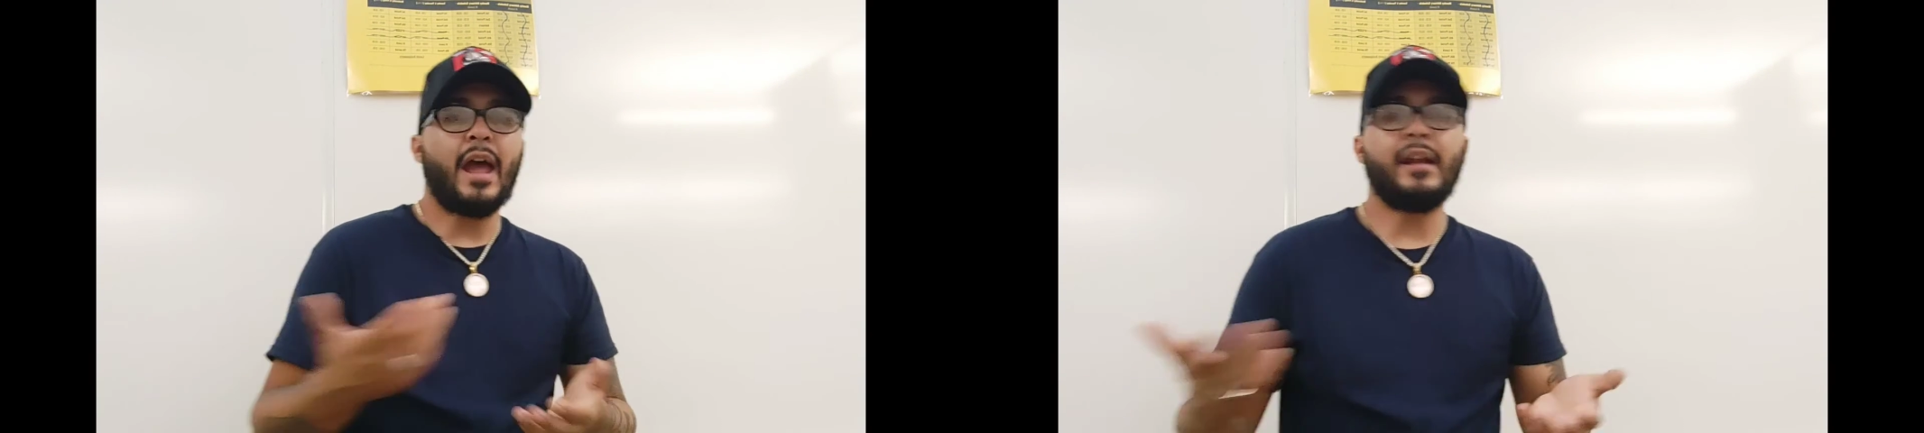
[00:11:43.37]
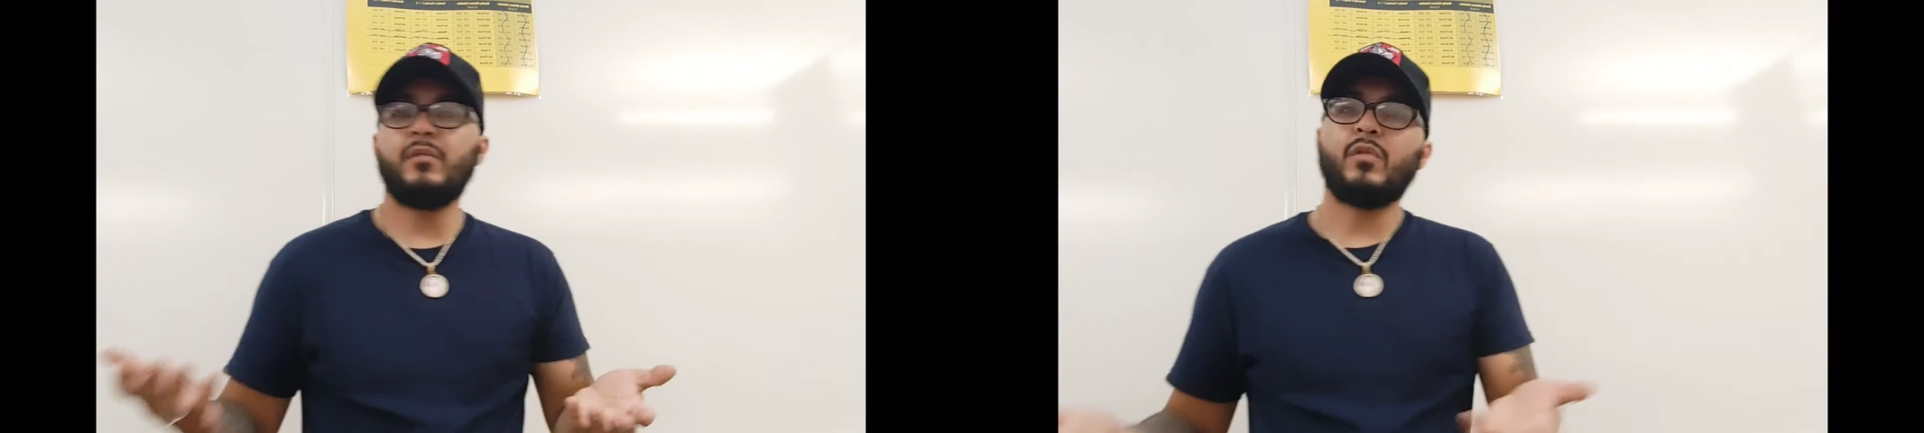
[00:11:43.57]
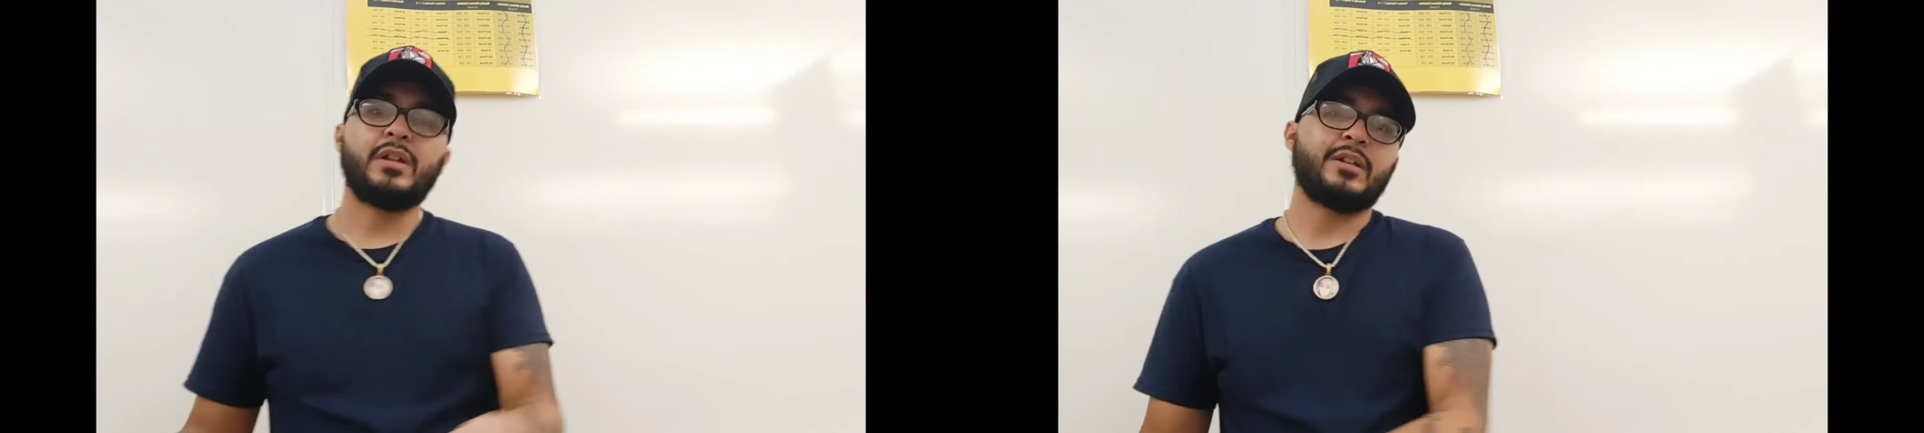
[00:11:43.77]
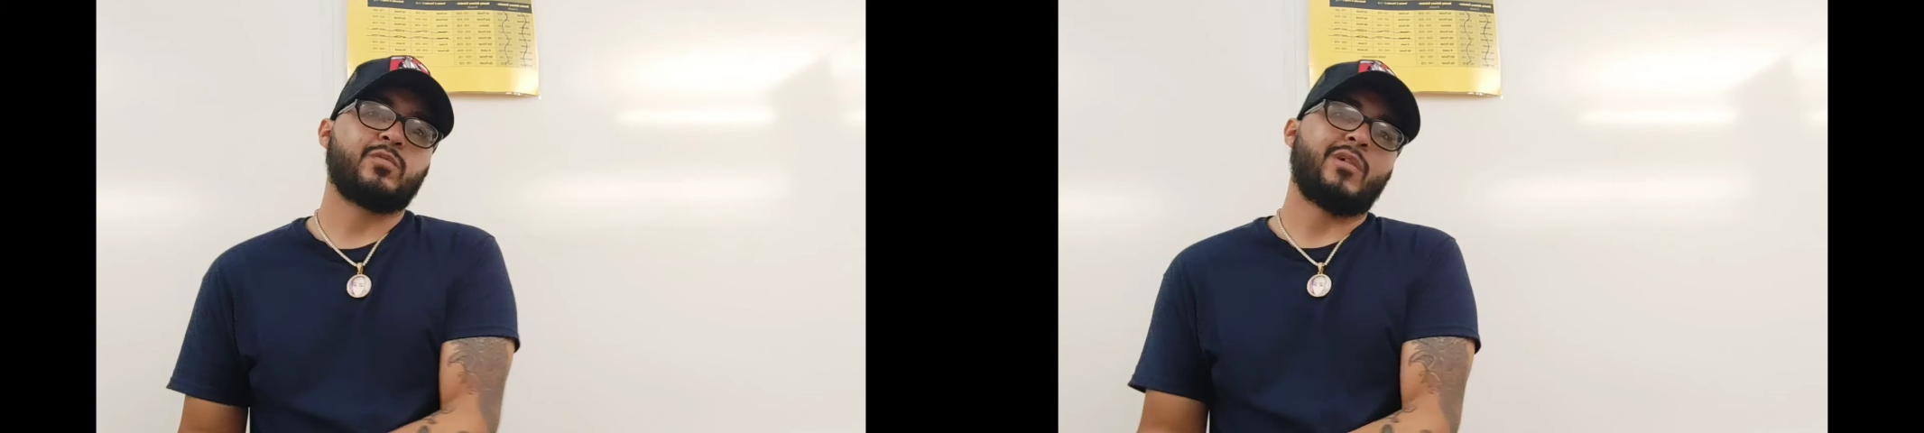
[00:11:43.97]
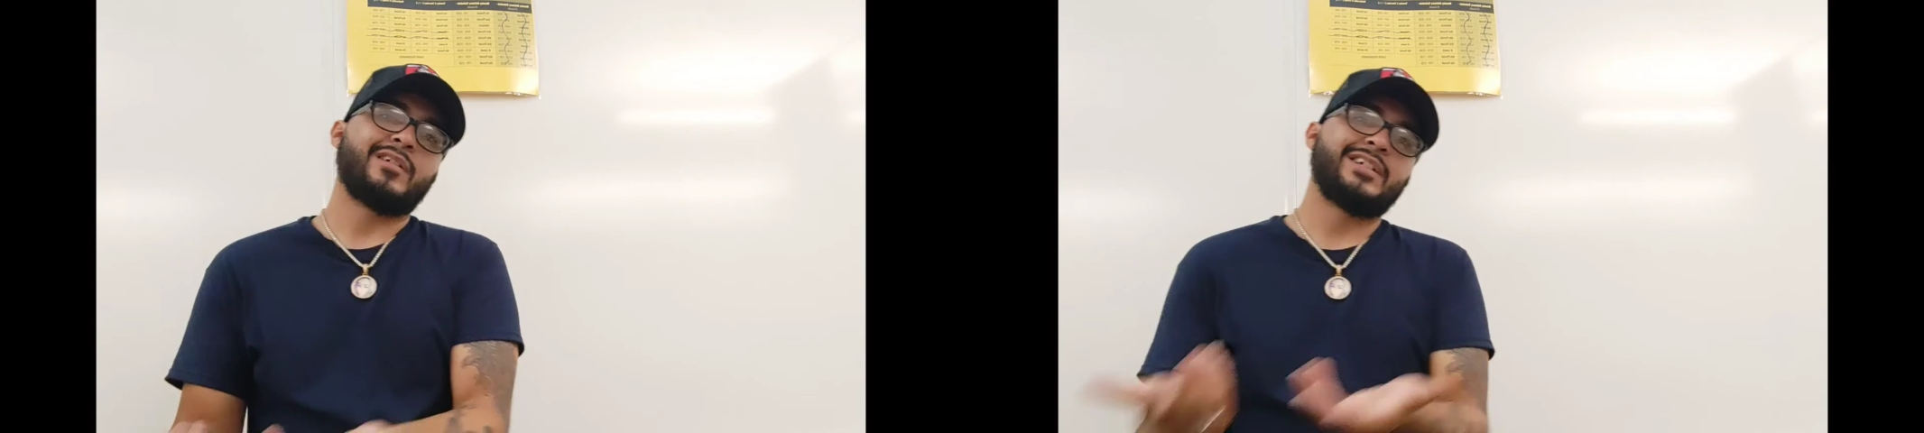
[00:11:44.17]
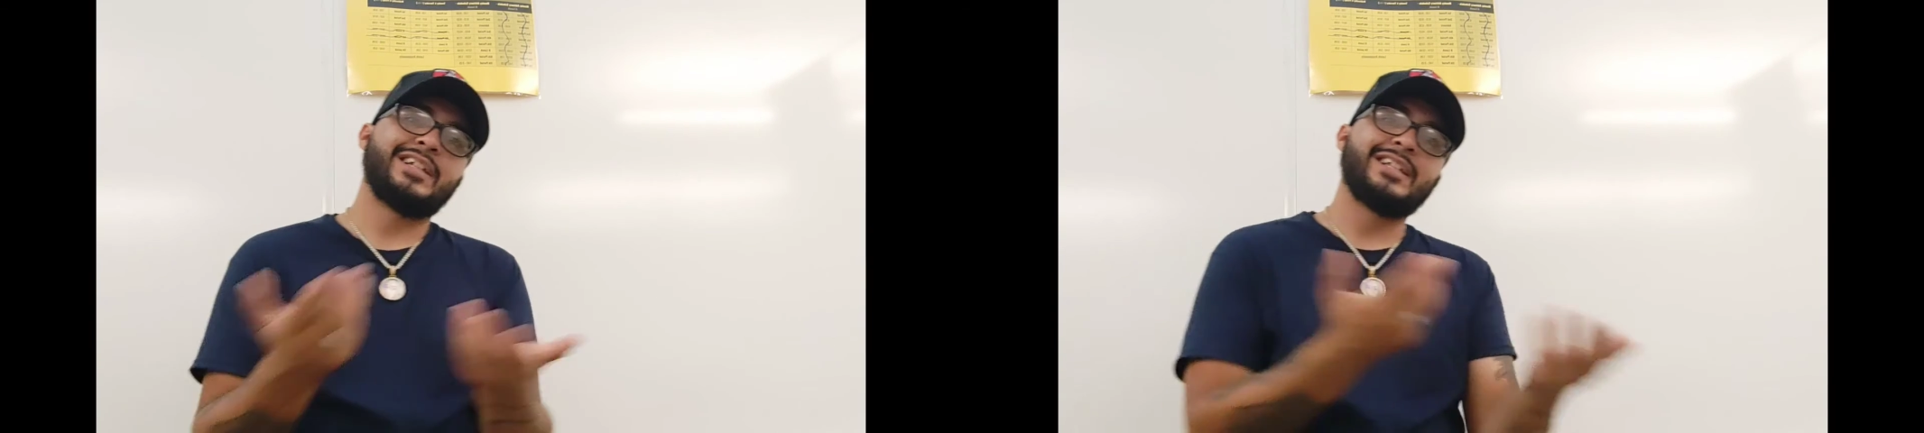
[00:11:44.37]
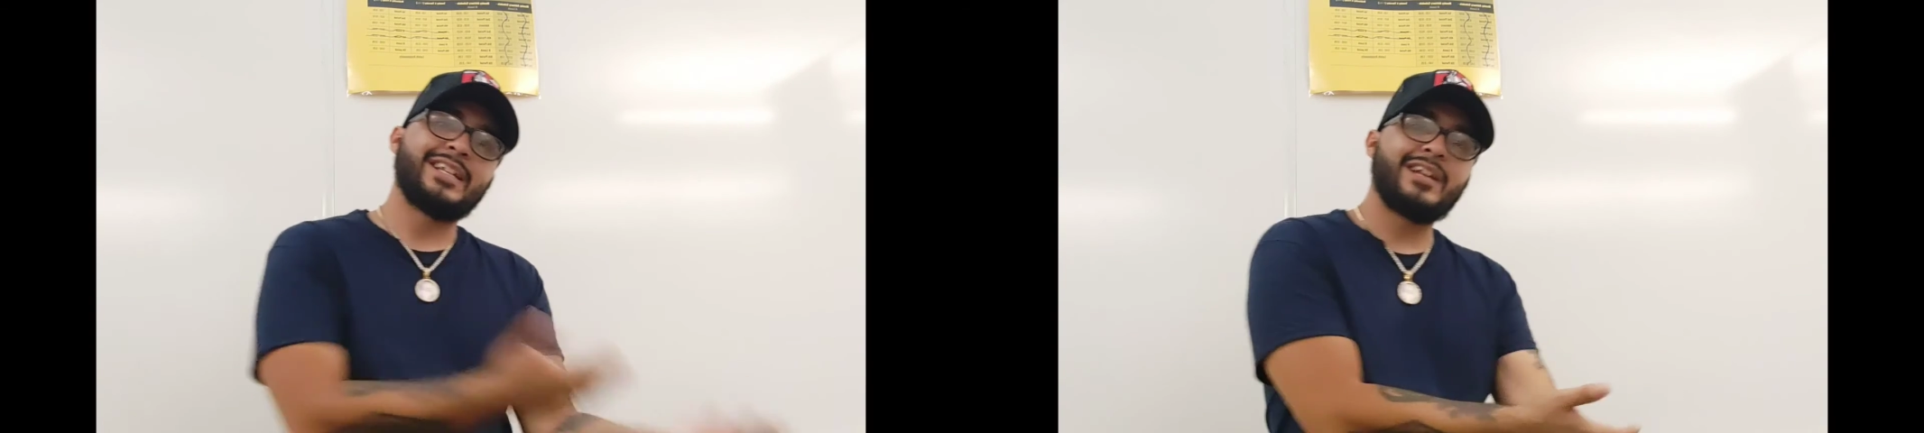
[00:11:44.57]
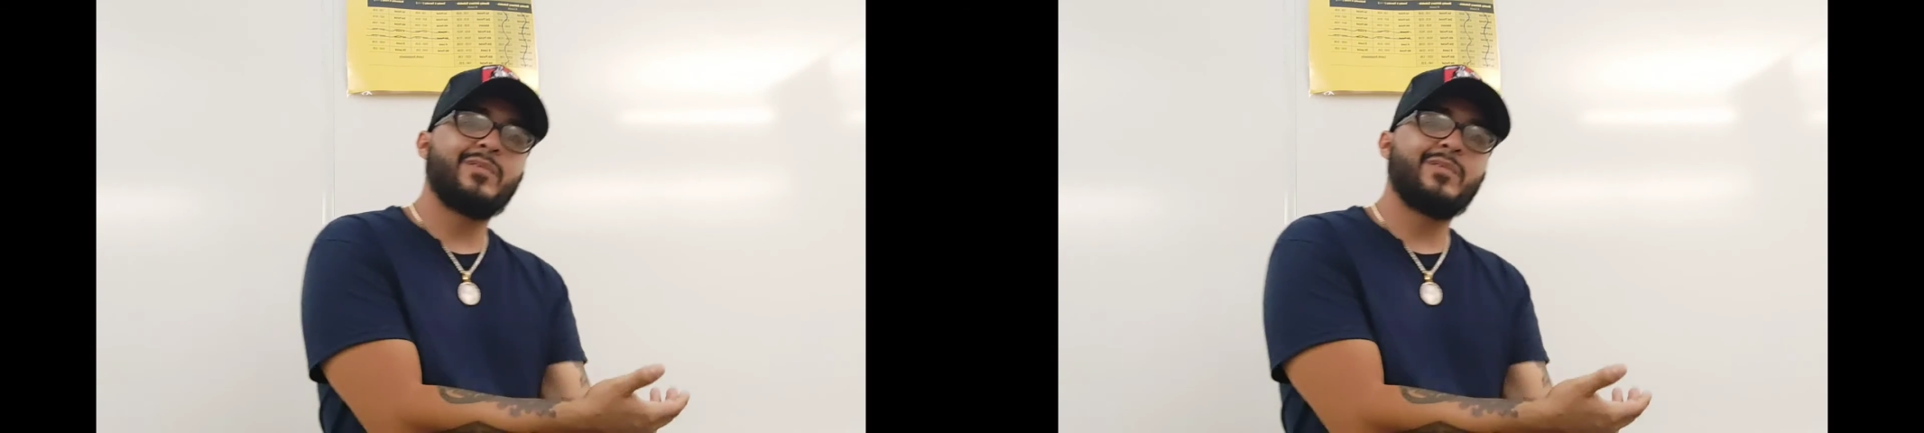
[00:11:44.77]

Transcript: anyone that's watching this,